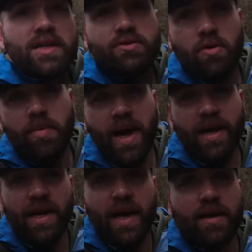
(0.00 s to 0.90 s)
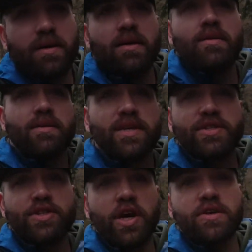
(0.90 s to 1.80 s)
So we're back at this
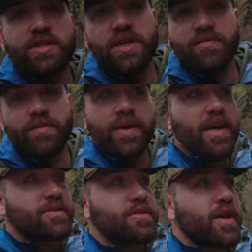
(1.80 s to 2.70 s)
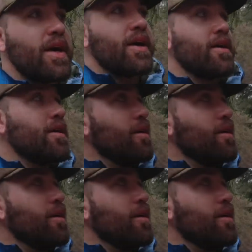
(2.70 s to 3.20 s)
junction from yesterday,